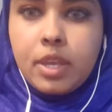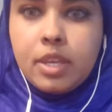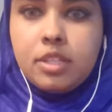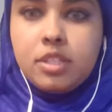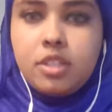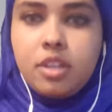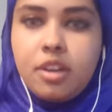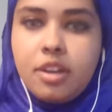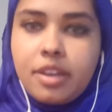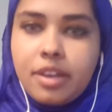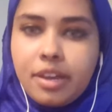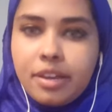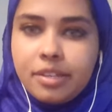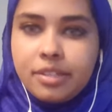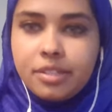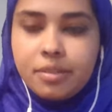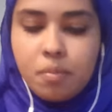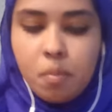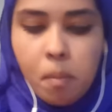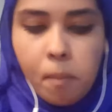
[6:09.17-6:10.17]
Sorry,
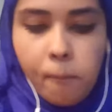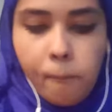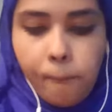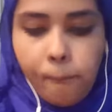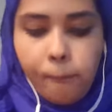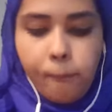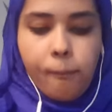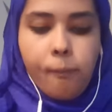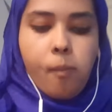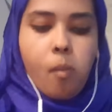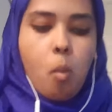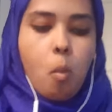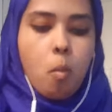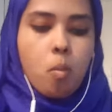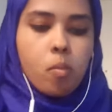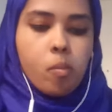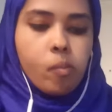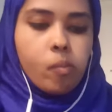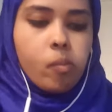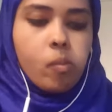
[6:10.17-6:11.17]
guys.
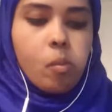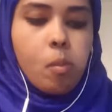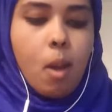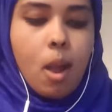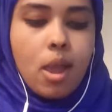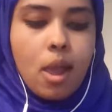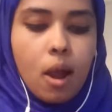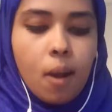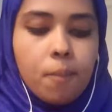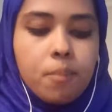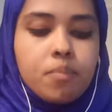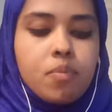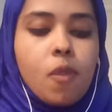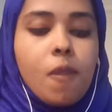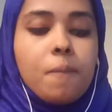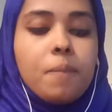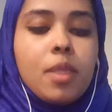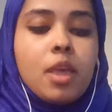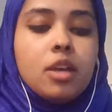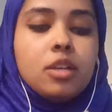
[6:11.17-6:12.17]
But yeah,
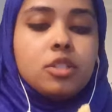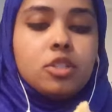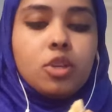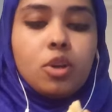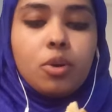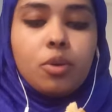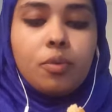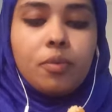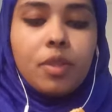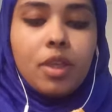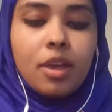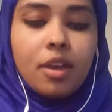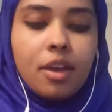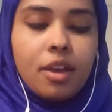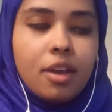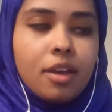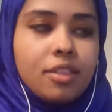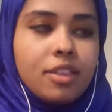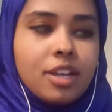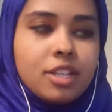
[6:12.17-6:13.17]
so
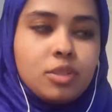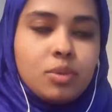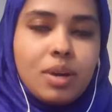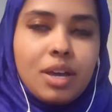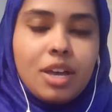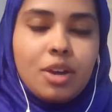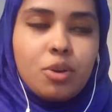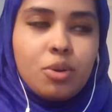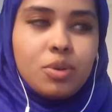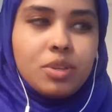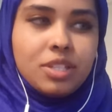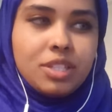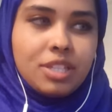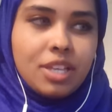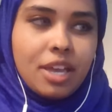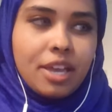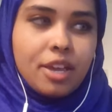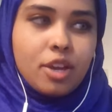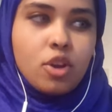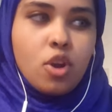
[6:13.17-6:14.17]
that's why I always
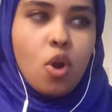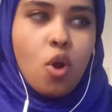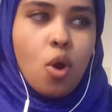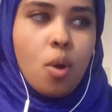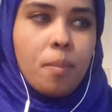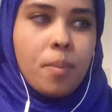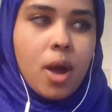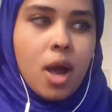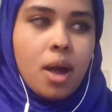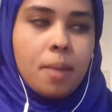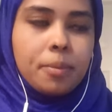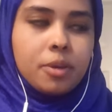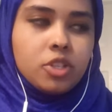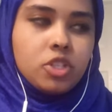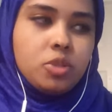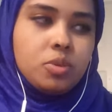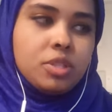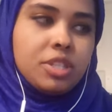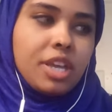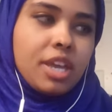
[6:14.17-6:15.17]
say Cold Pop,
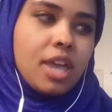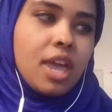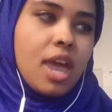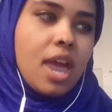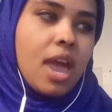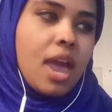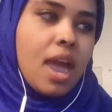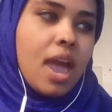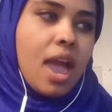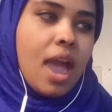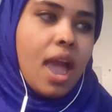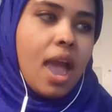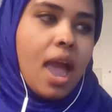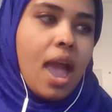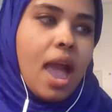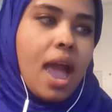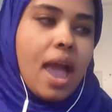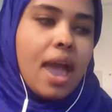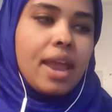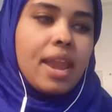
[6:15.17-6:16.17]
because she was like,
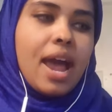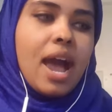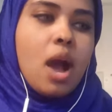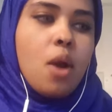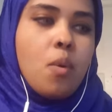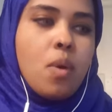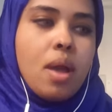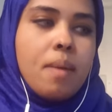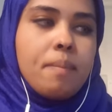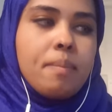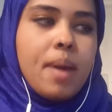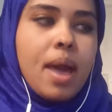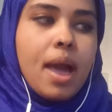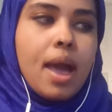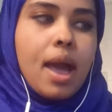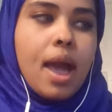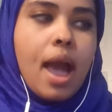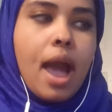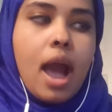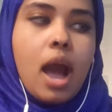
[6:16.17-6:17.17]
and I went
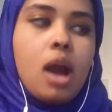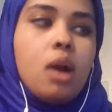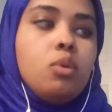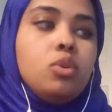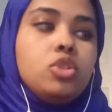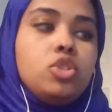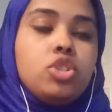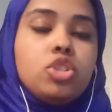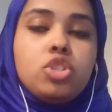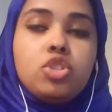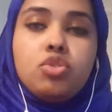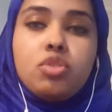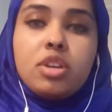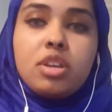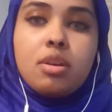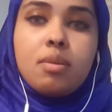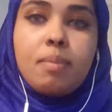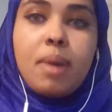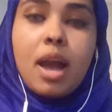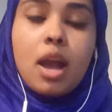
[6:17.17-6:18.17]
back. I was just
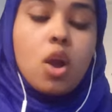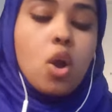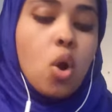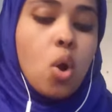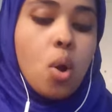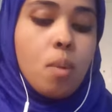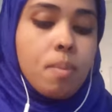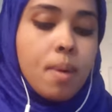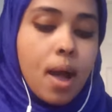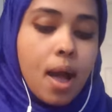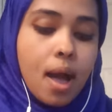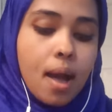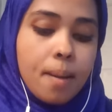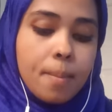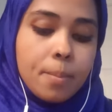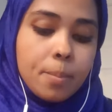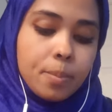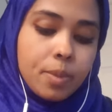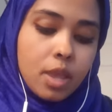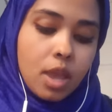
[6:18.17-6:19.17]
drinking my Cold Pop,
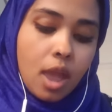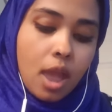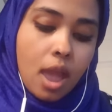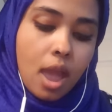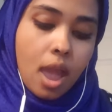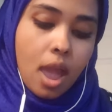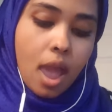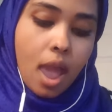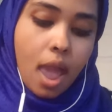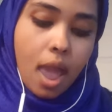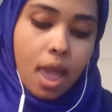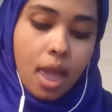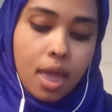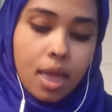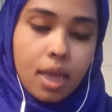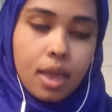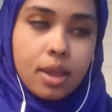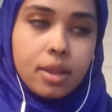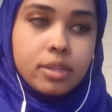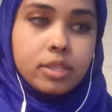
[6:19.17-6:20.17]

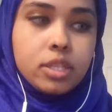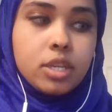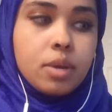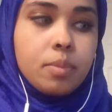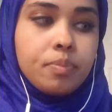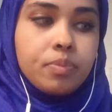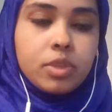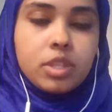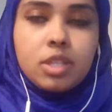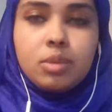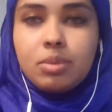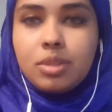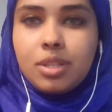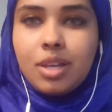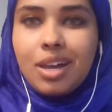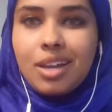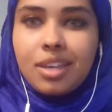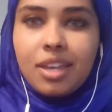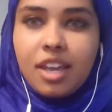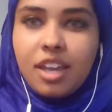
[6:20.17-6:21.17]
and something
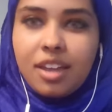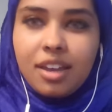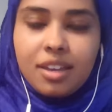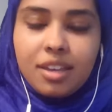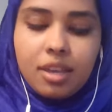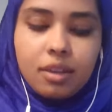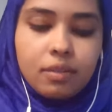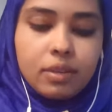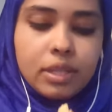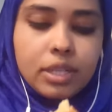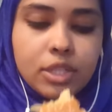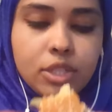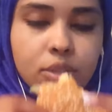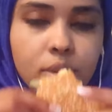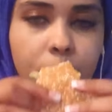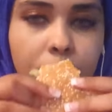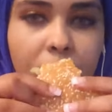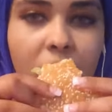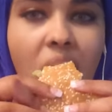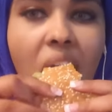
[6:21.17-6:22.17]
I can't really do
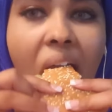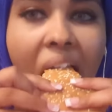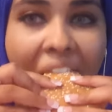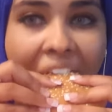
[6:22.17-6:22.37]
it, but